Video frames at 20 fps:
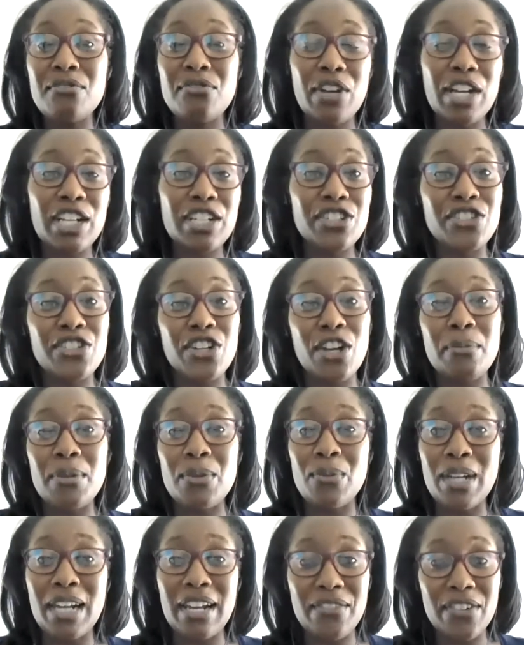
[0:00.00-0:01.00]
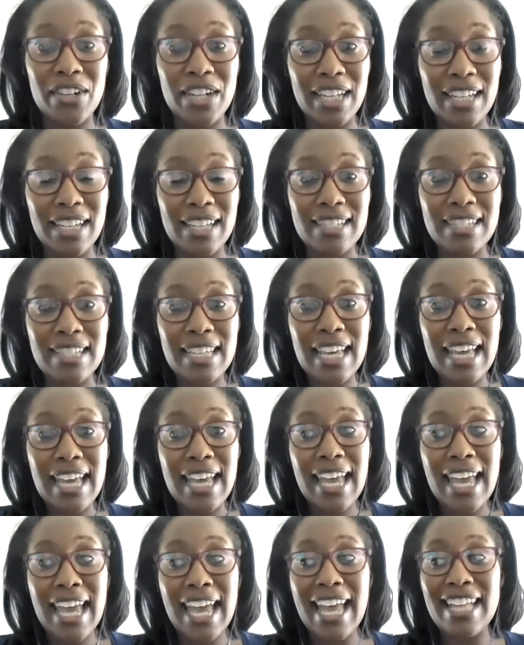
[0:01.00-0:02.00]
French, German, whatever it is.
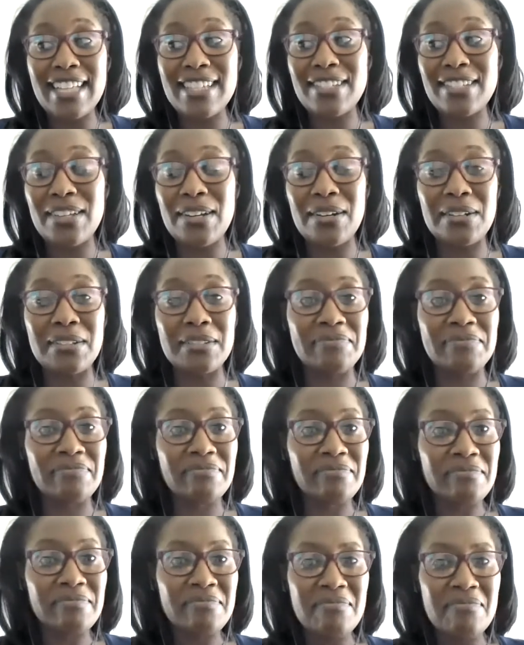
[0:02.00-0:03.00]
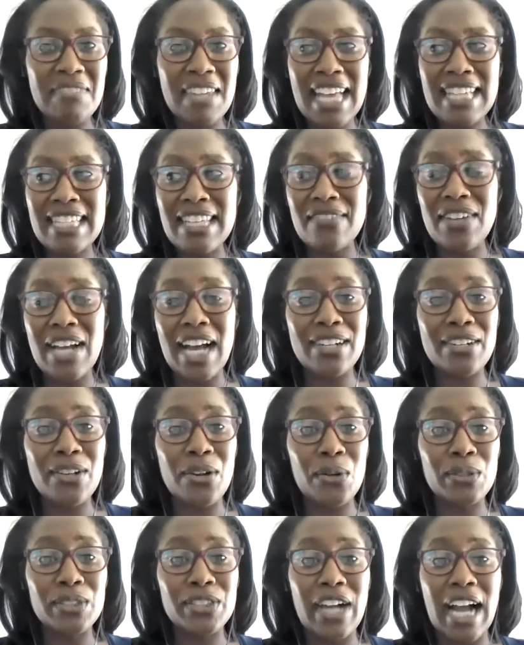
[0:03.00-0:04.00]
And so as I've gotten
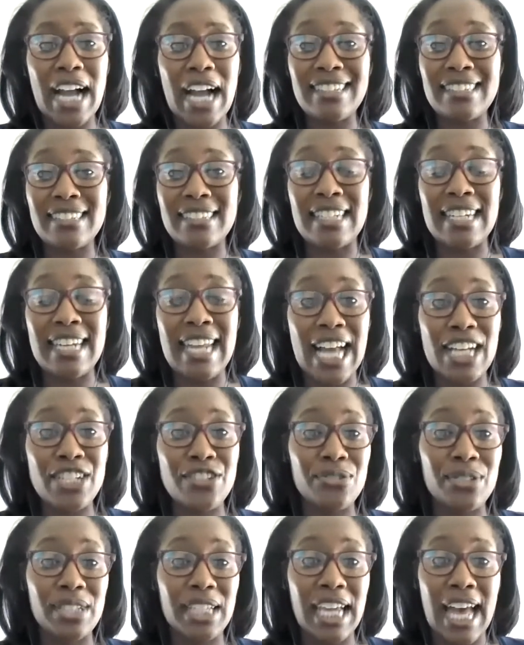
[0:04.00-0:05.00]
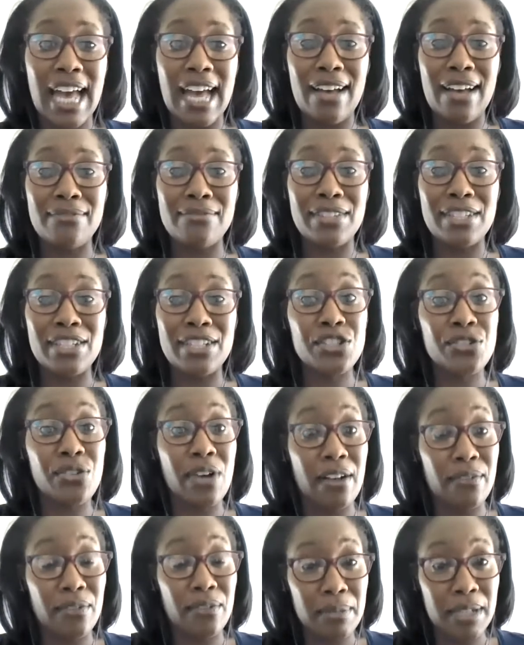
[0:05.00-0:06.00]
older, I just naturally have this
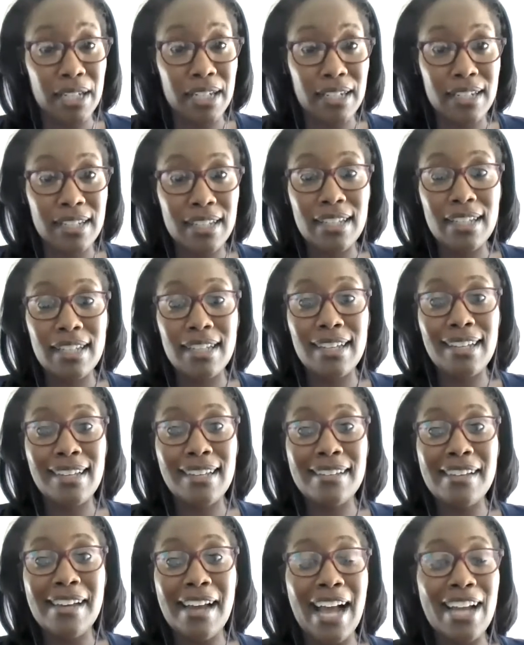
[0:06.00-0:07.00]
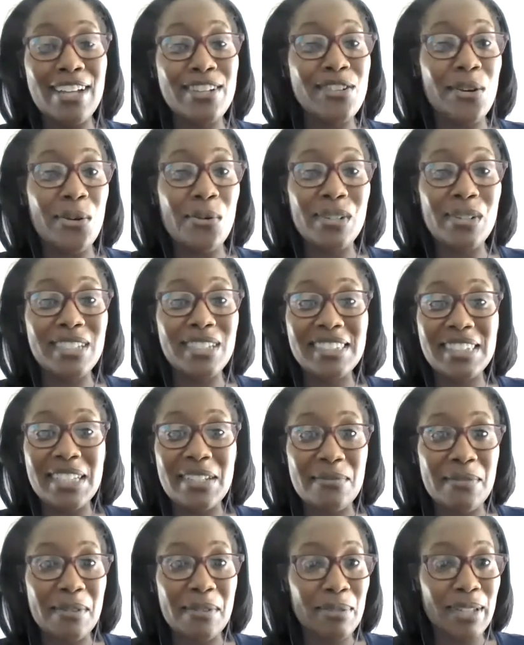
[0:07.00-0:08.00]
travel bug. I don't want to
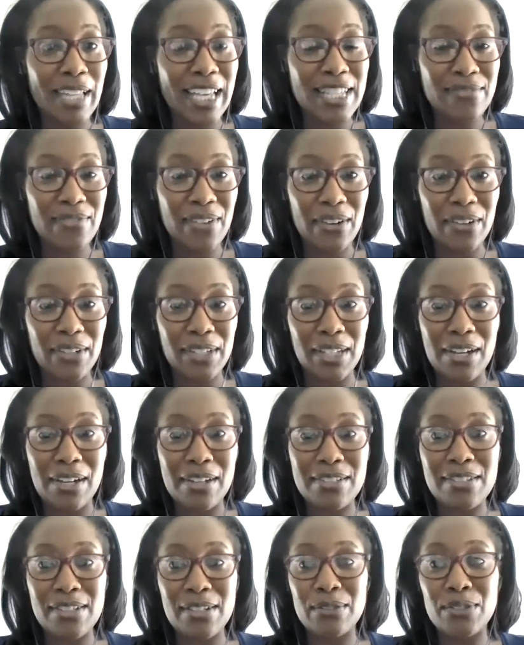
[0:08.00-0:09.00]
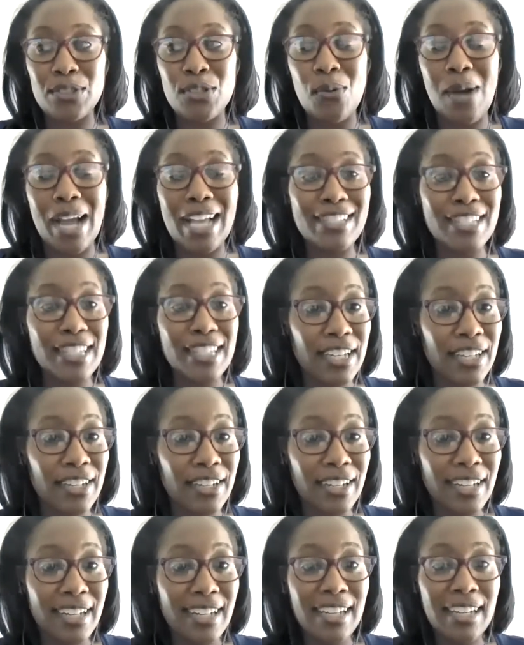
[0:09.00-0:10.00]
sit in one place very long. So twice a
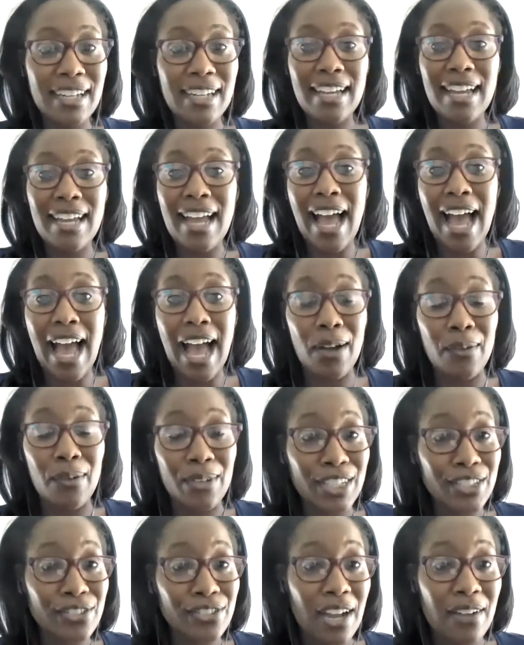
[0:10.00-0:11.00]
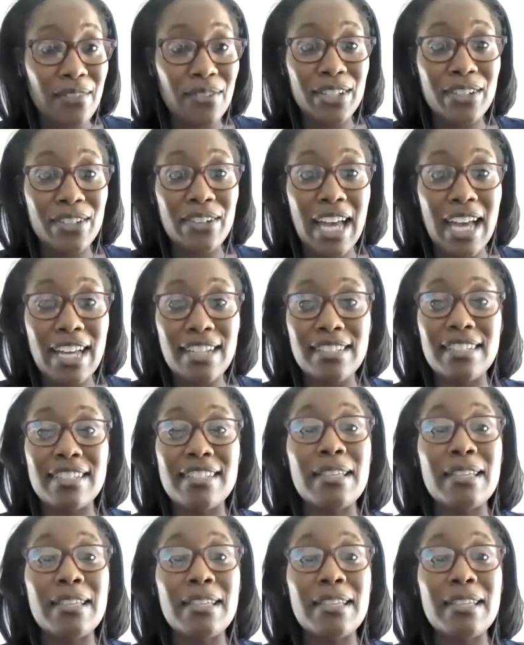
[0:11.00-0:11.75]
year, I want to travel internationally.